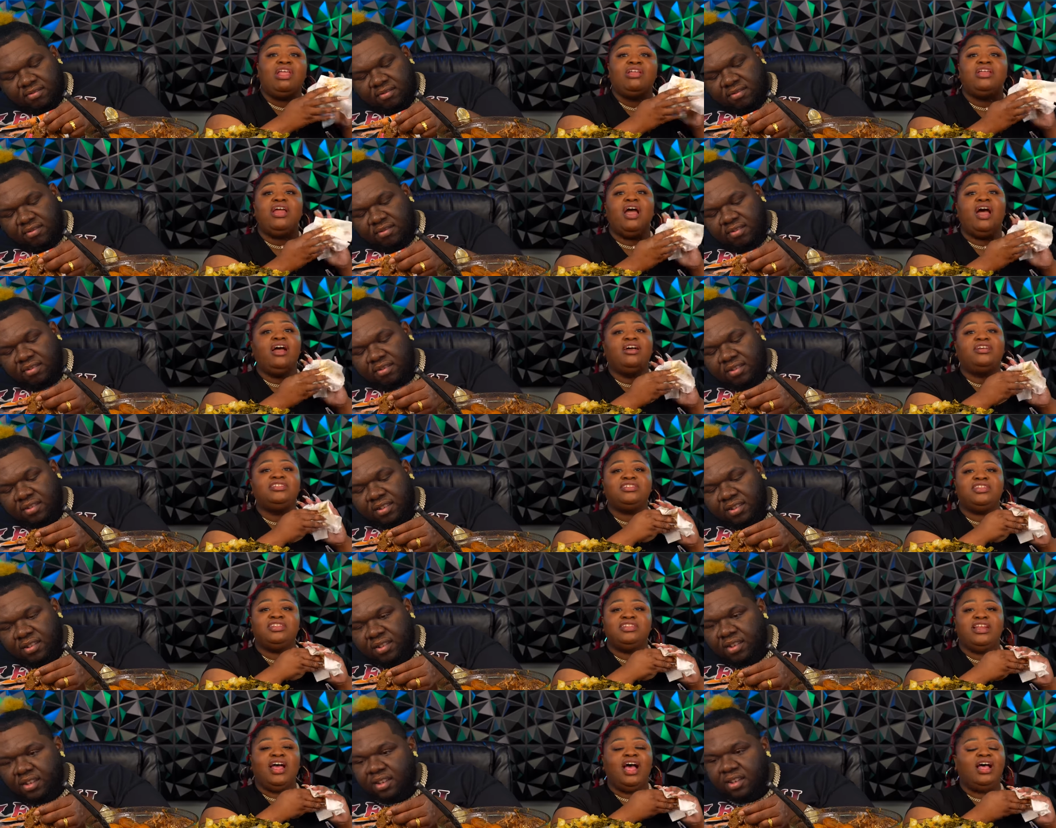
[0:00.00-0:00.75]

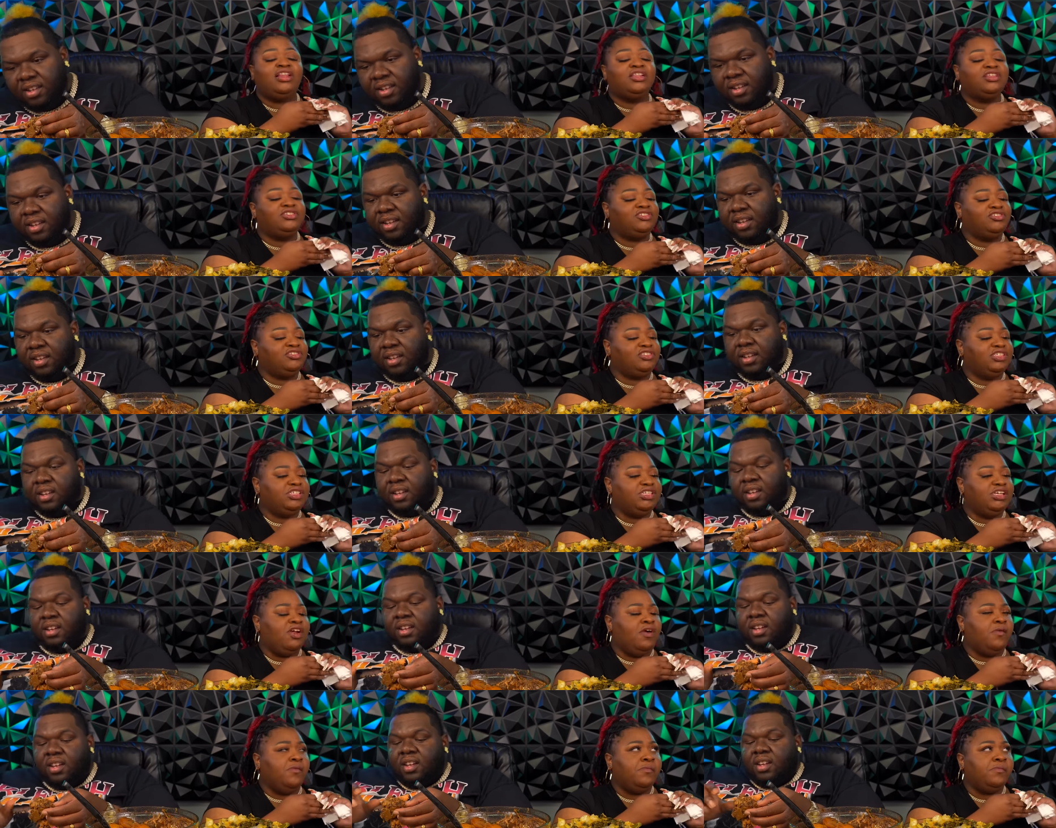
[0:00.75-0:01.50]
Speaker 1: Y'all, at Dollar
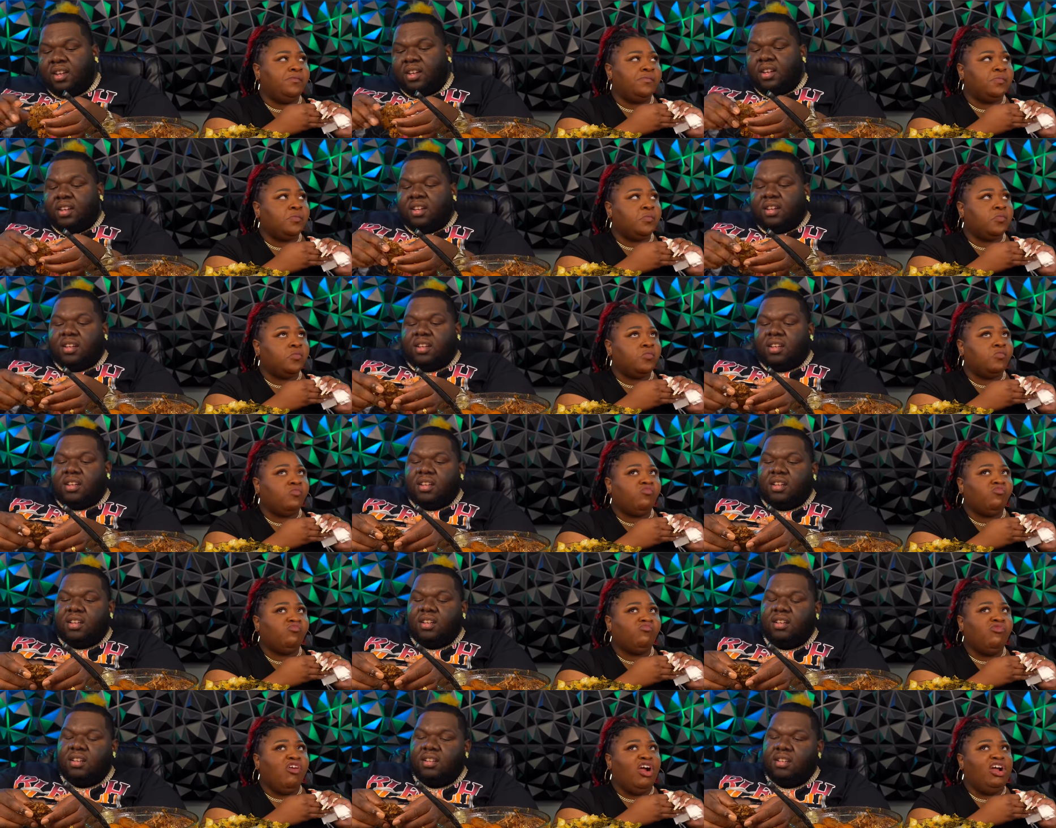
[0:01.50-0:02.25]
Tree,
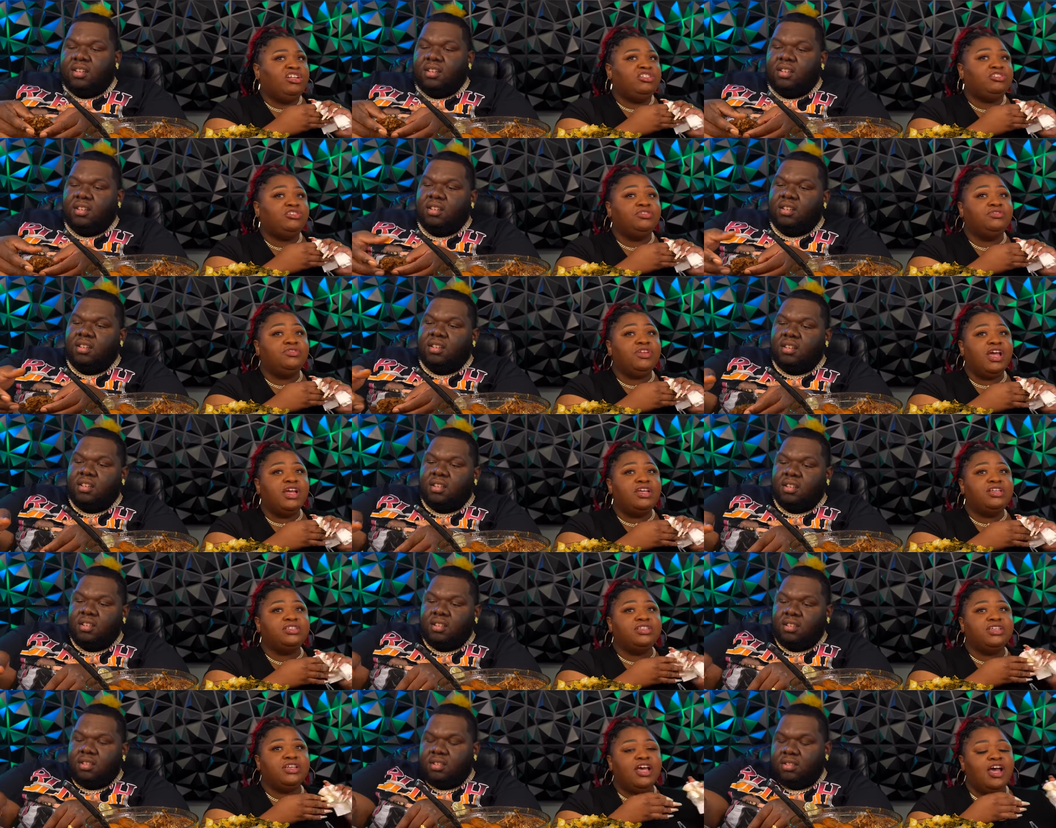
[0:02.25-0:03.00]
what, two
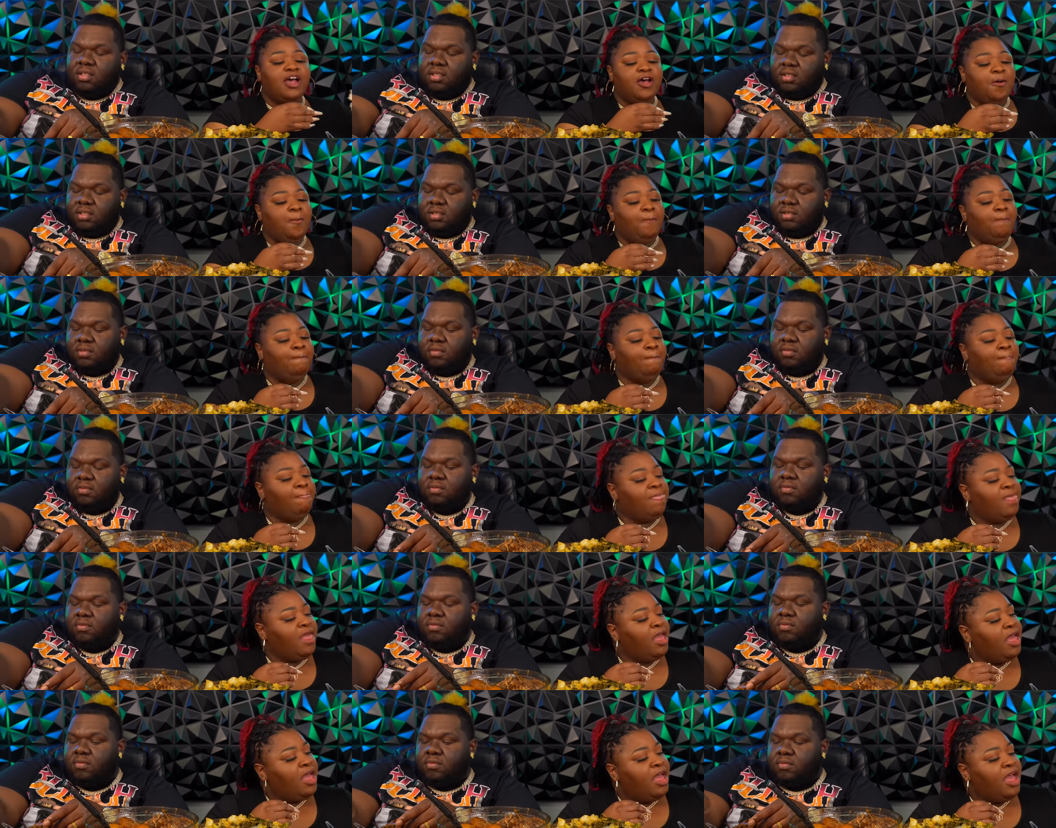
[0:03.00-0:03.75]
days ago,
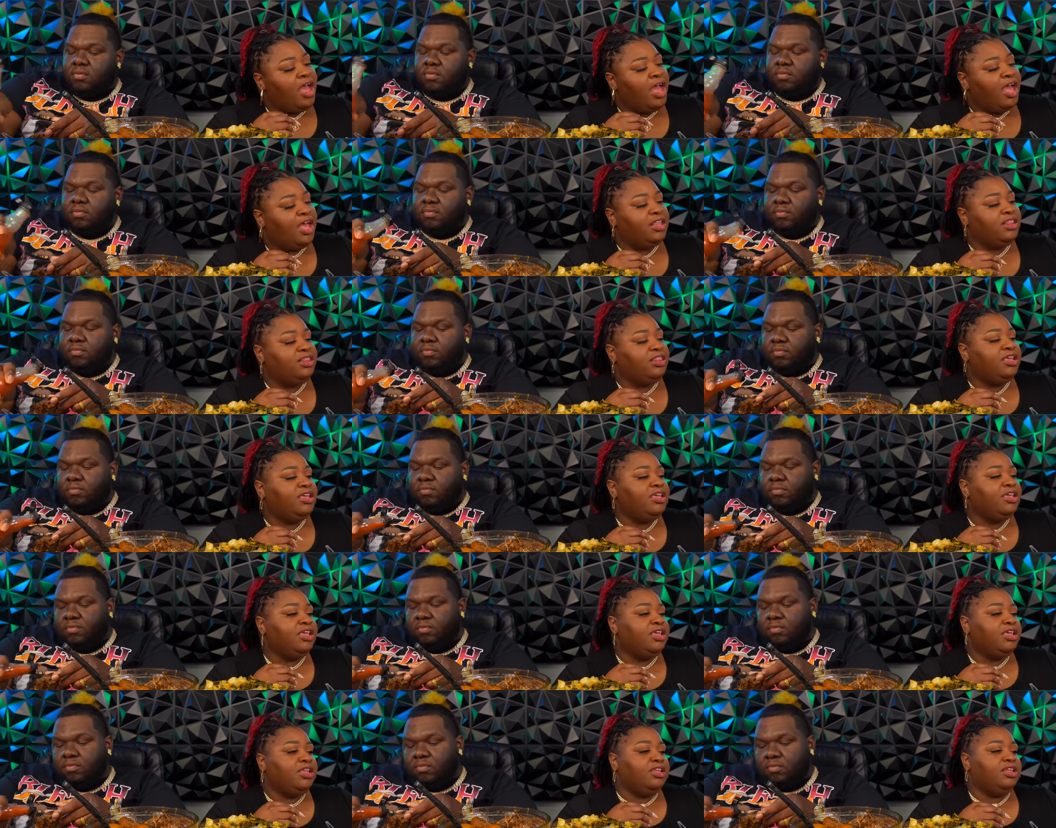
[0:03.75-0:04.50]
I
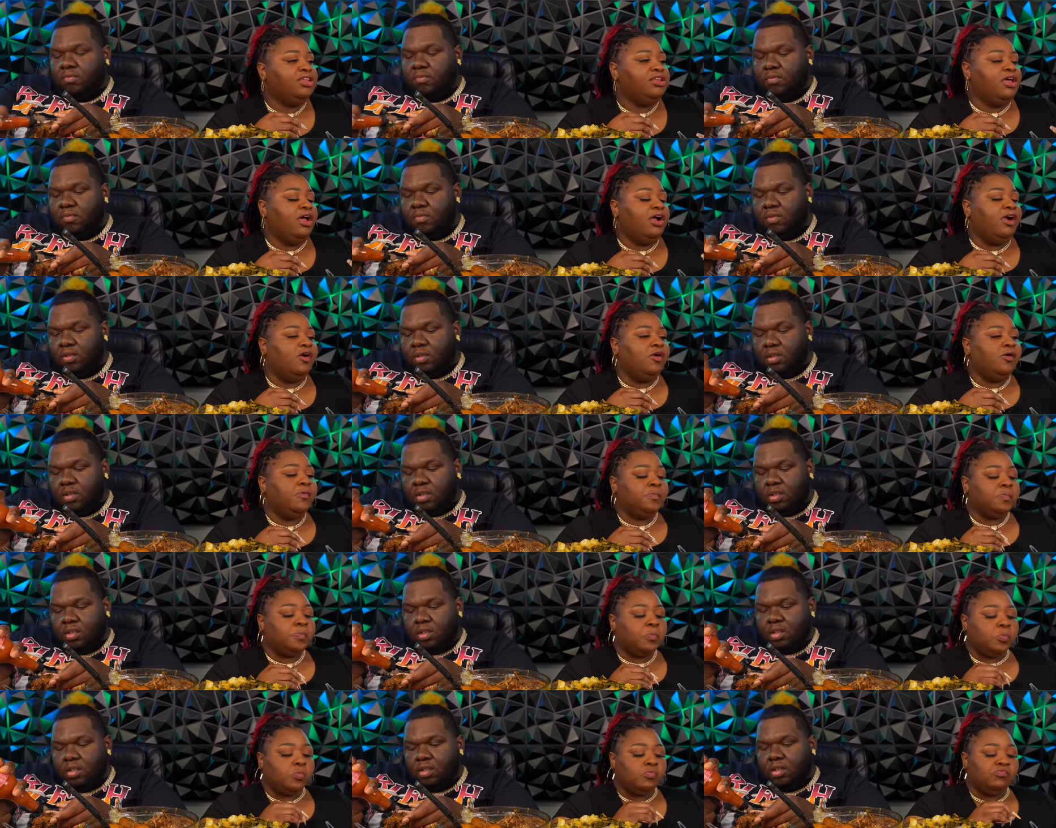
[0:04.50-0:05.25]
think, in
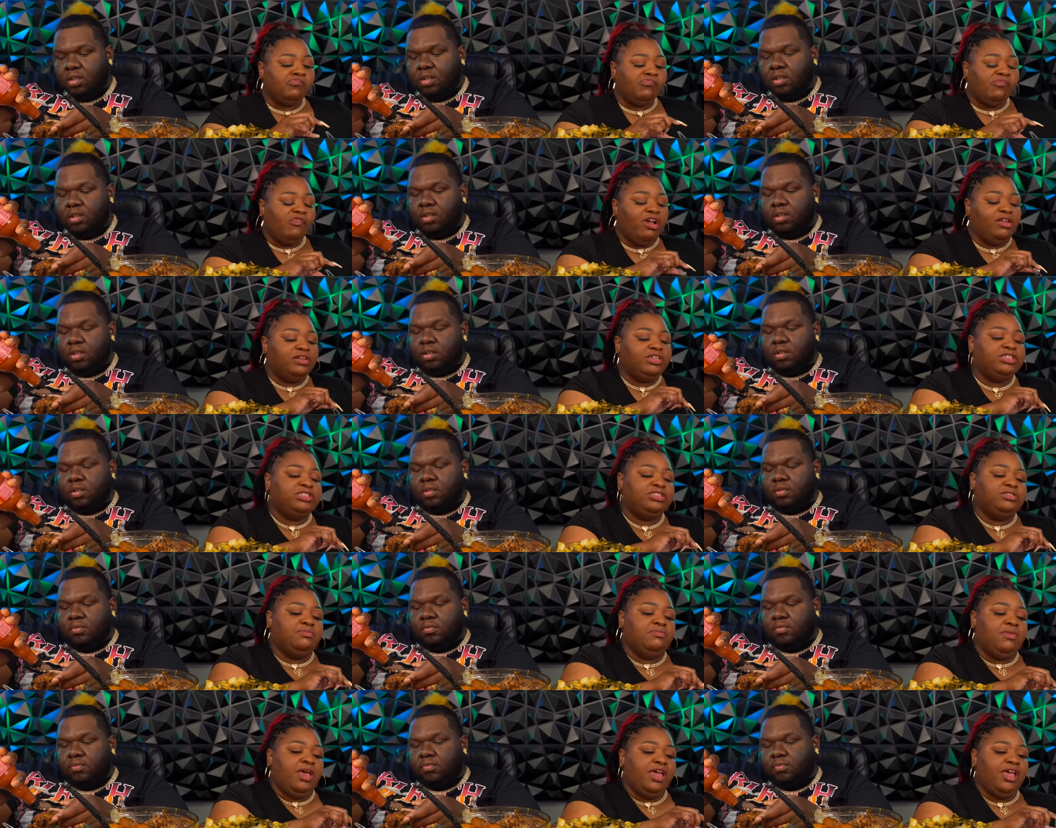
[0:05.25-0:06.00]
um,
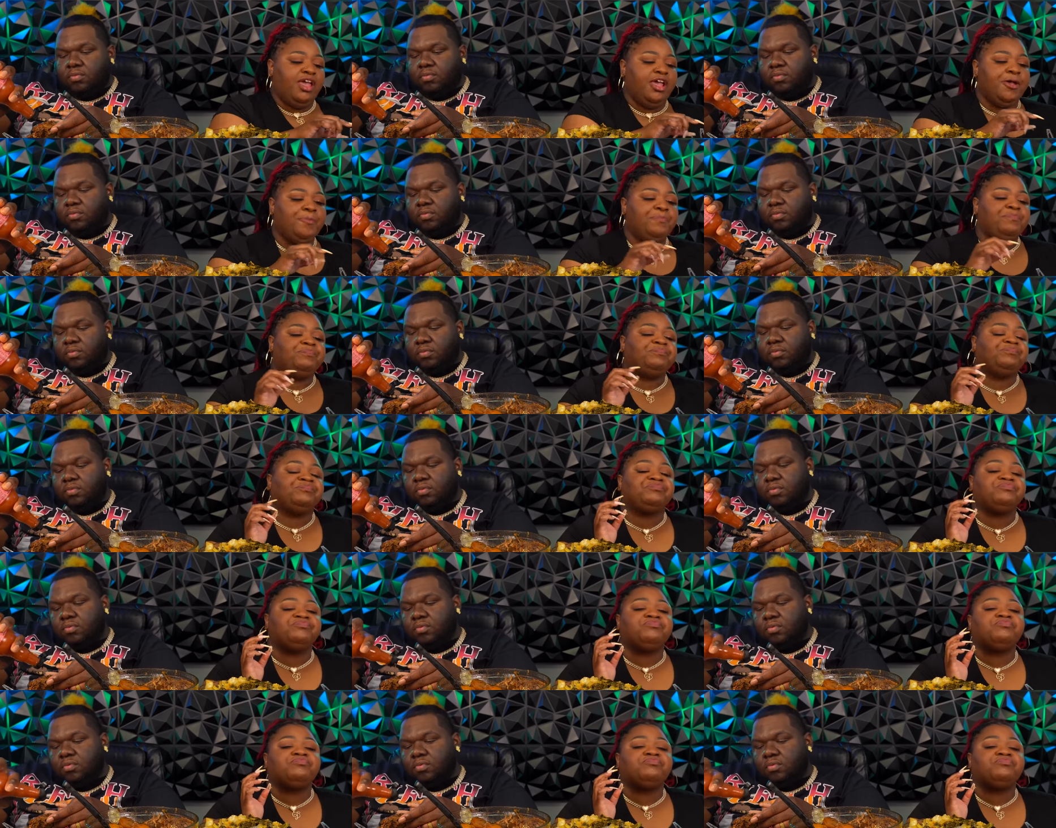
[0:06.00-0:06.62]
this man,